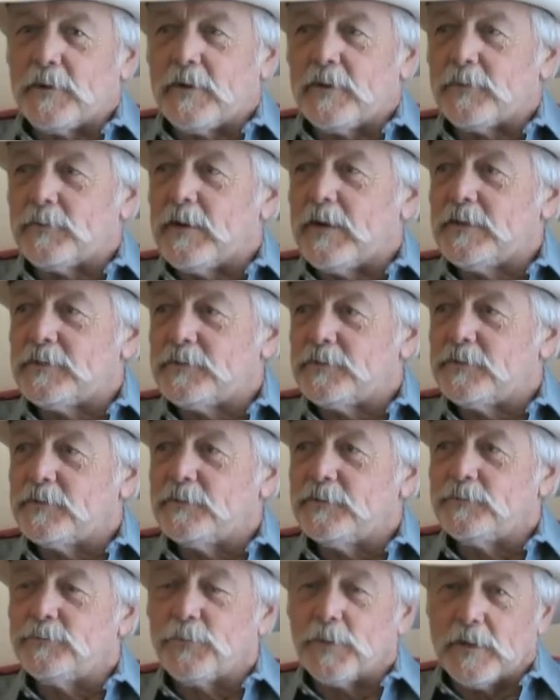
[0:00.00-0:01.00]
on the ranch who
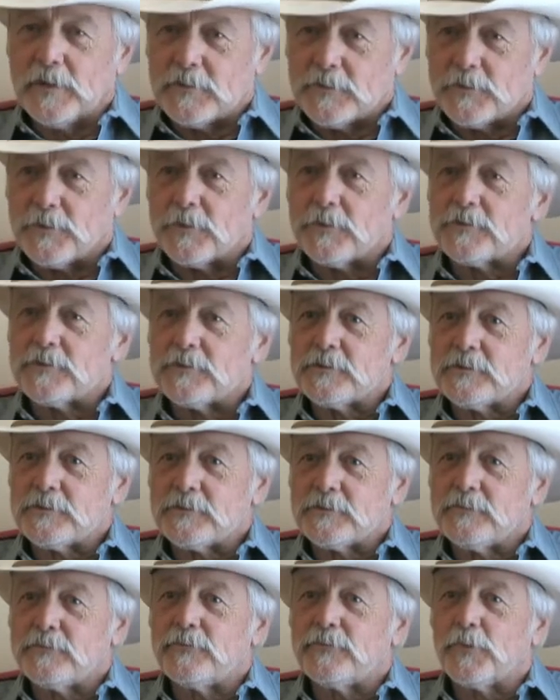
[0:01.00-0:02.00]
breaks
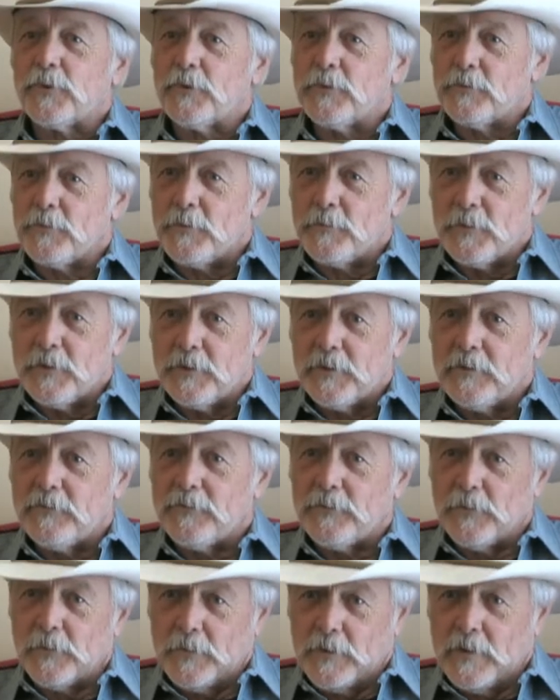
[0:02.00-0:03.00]
horses for the remuda
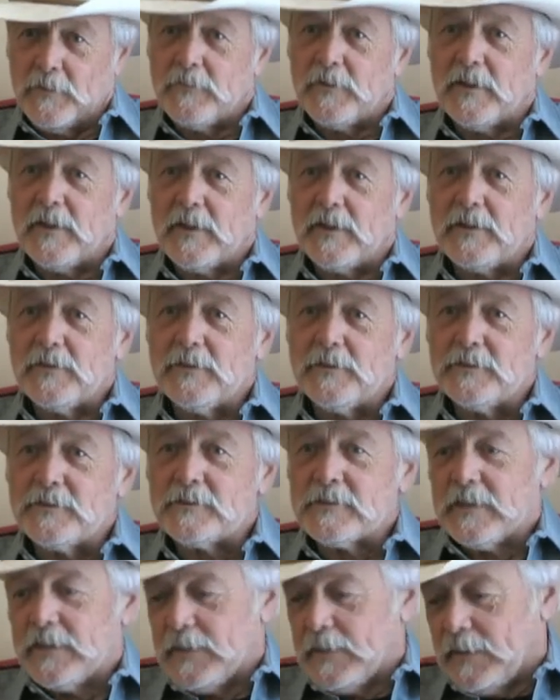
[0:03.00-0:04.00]
for everyday
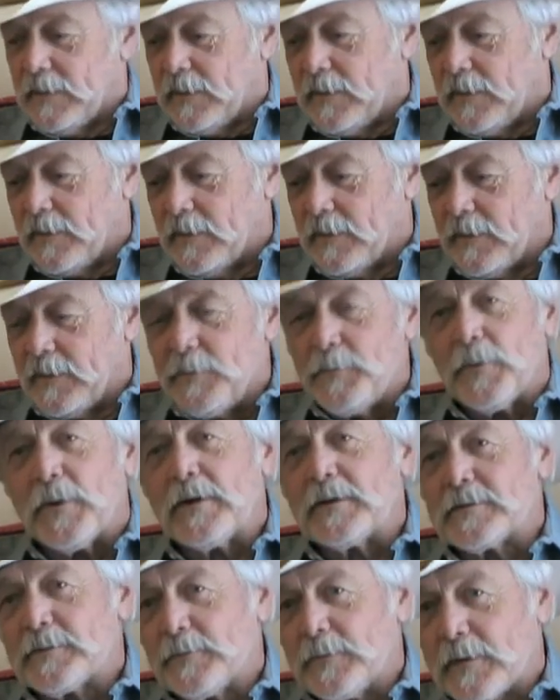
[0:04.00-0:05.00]
use, and he
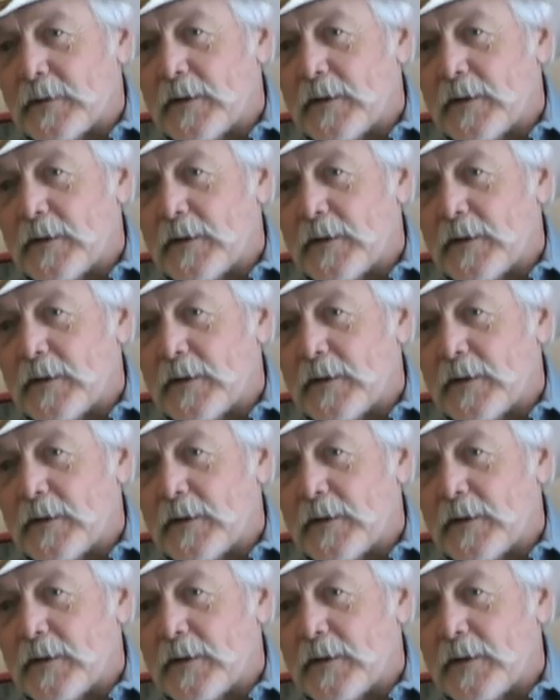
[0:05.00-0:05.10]
breaks them the